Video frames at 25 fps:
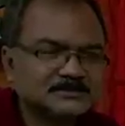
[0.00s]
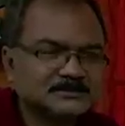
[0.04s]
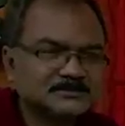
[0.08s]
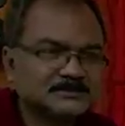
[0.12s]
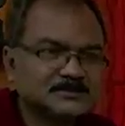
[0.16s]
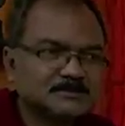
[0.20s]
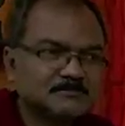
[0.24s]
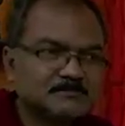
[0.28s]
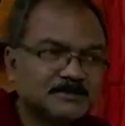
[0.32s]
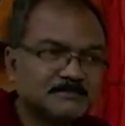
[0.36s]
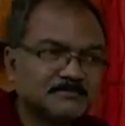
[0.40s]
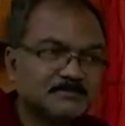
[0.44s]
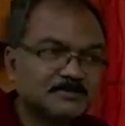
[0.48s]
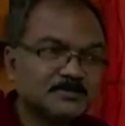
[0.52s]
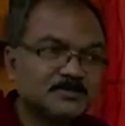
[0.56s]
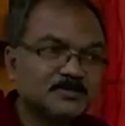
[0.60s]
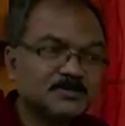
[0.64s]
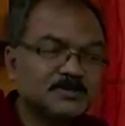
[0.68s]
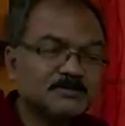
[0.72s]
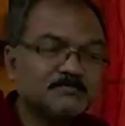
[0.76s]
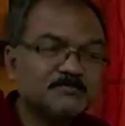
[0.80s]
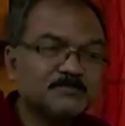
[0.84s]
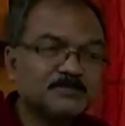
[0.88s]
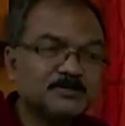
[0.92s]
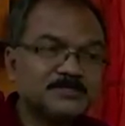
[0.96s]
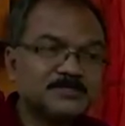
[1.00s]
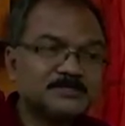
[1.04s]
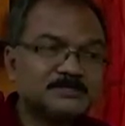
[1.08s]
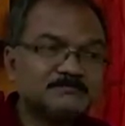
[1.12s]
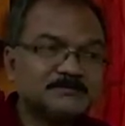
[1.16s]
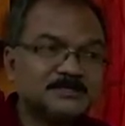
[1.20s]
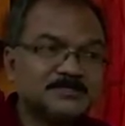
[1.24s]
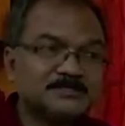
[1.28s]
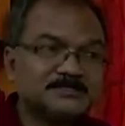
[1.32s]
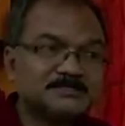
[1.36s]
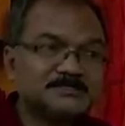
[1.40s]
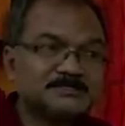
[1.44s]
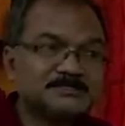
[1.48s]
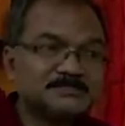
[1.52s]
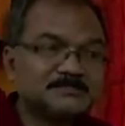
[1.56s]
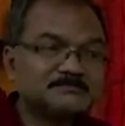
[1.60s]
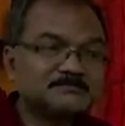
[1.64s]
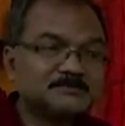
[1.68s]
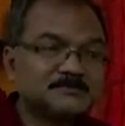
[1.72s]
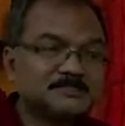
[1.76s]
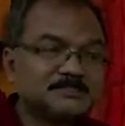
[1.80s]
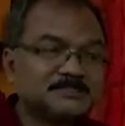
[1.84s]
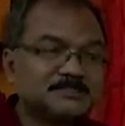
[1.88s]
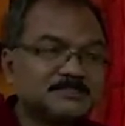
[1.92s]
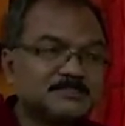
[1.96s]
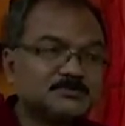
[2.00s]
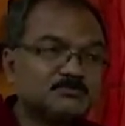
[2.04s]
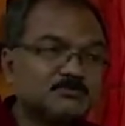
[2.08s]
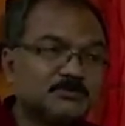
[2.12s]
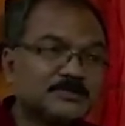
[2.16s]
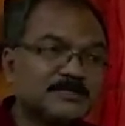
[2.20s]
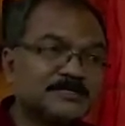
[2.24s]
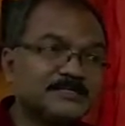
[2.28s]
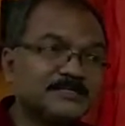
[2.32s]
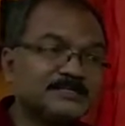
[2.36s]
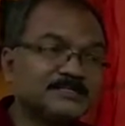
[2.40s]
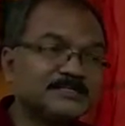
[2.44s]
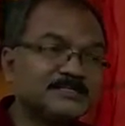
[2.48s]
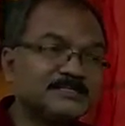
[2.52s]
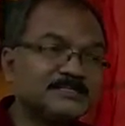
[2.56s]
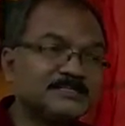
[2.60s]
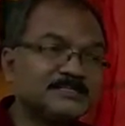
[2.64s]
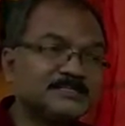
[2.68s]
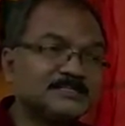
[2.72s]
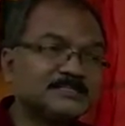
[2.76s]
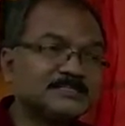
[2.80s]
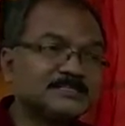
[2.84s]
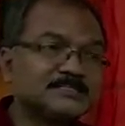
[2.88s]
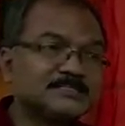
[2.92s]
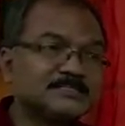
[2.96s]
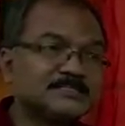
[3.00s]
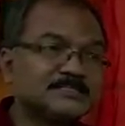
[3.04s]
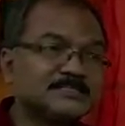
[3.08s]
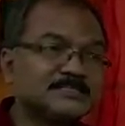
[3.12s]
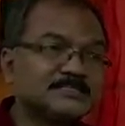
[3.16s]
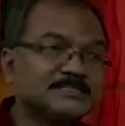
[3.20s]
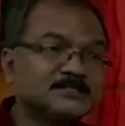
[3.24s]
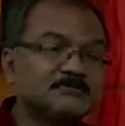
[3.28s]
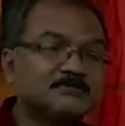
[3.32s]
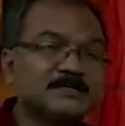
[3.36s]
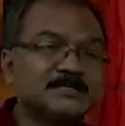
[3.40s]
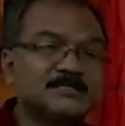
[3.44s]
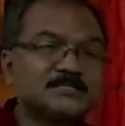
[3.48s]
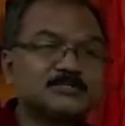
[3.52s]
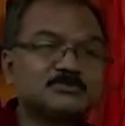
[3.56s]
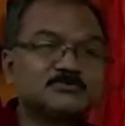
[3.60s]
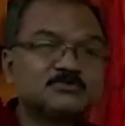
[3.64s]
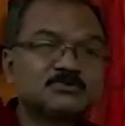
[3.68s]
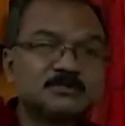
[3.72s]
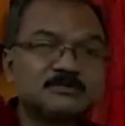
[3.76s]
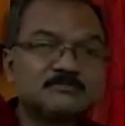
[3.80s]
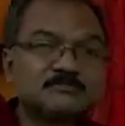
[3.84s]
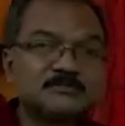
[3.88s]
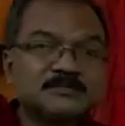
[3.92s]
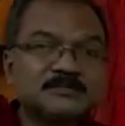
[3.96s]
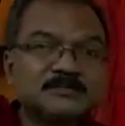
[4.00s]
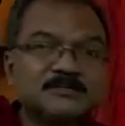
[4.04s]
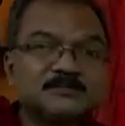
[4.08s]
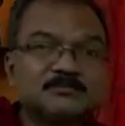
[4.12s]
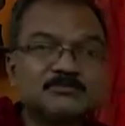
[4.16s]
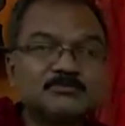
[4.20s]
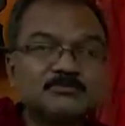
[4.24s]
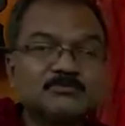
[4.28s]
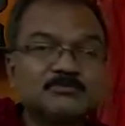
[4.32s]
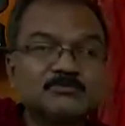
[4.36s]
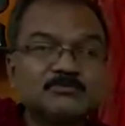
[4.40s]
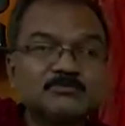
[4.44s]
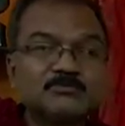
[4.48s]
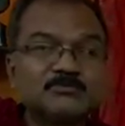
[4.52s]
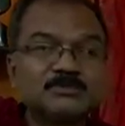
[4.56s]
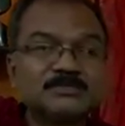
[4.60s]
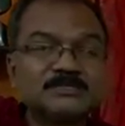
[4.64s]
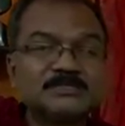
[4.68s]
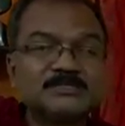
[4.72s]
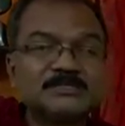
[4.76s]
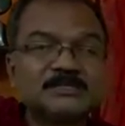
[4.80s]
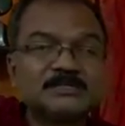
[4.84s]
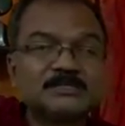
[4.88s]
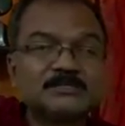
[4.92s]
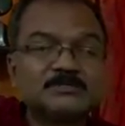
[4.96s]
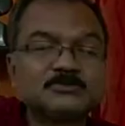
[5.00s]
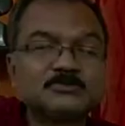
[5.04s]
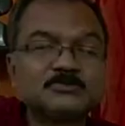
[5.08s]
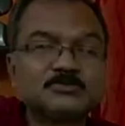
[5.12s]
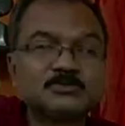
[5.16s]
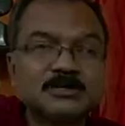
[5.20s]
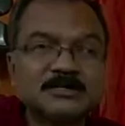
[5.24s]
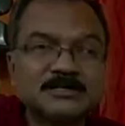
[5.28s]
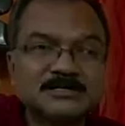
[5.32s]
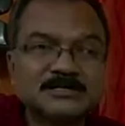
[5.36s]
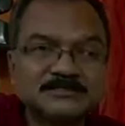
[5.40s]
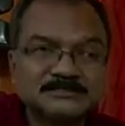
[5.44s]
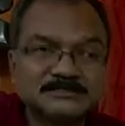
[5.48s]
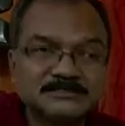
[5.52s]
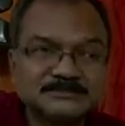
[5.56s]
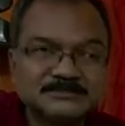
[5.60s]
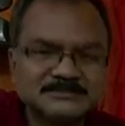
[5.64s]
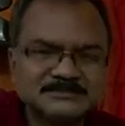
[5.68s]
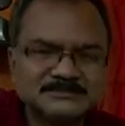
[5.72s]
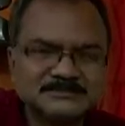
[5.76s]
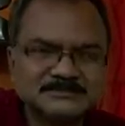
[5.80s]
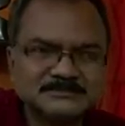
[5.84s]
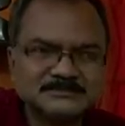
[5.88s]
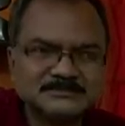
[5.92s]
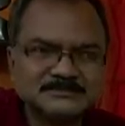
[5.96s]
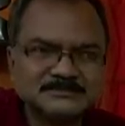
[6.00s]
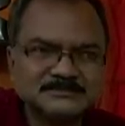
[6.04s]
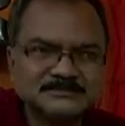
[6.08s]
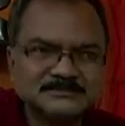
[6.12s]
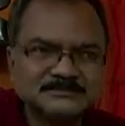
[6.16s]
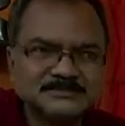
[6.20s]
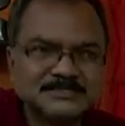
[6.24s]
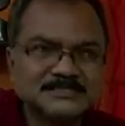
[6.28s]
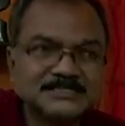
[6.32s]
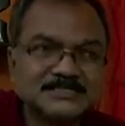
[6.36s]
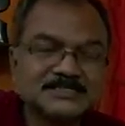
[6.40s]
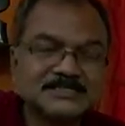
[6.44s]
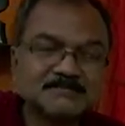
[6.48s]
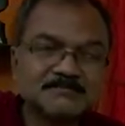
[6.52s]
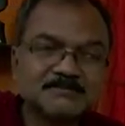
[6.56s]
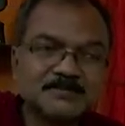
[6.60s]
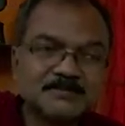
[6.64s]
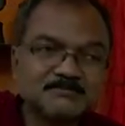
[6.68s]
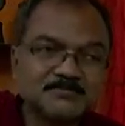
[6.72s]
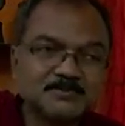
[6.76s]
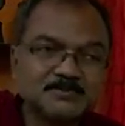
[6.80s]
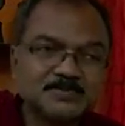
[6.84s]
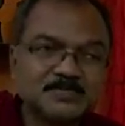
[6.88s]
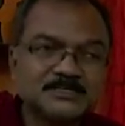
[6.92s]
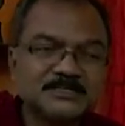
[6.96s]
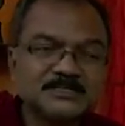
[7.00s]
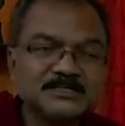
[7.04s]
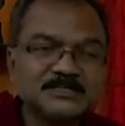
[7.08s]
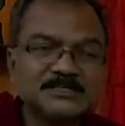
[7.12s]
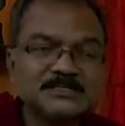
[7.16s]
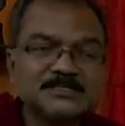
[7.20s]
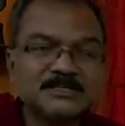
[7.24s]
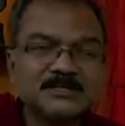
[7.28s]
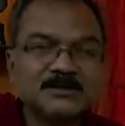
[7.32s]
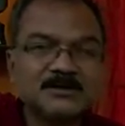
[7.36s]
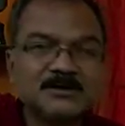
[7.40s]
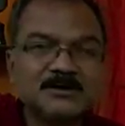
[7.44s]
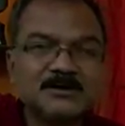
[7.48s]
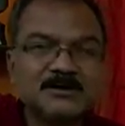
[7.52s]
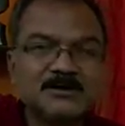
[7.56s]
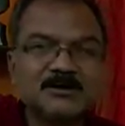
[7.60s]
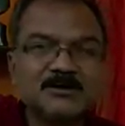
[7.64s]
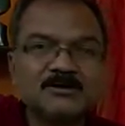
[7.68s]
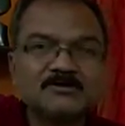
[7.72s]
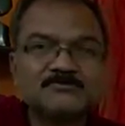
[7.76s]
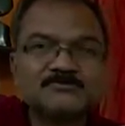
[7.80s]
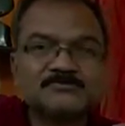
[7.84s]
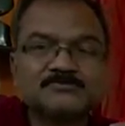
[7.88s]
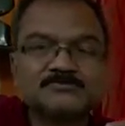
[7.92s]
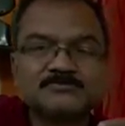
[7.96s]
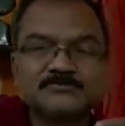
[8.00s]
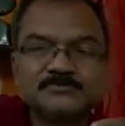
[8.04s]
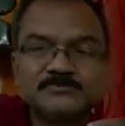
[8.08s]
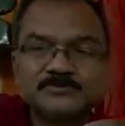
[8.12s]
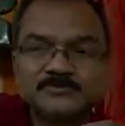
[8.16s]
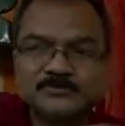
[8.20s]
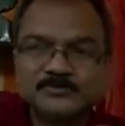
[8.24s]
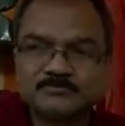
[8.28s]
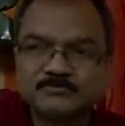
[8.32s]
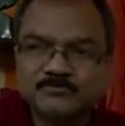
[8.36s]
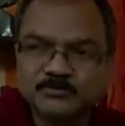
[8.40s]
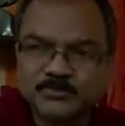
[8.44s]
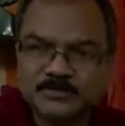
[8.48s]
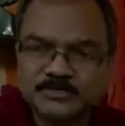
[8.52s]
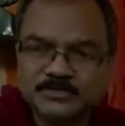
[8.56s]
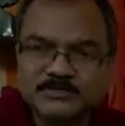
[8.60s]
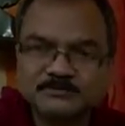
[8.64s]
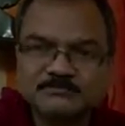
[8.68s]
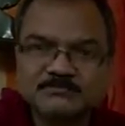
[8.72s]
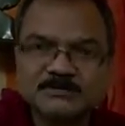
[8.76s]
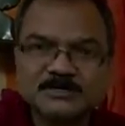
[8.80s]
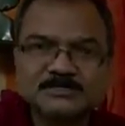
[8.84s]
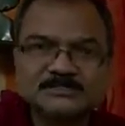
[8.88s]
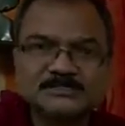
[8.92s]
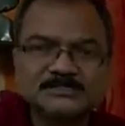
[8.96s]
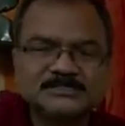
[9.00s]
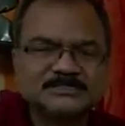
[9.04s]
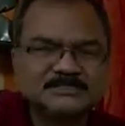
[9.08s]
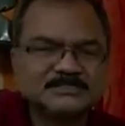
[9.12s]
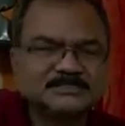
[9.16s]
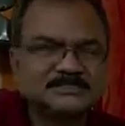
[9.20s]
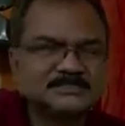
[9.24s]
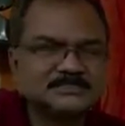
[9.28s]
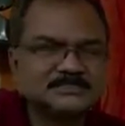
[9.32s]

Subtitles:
The memory of poet mother's means when she was swimming with her two cousins, that is the memory of poet's mother,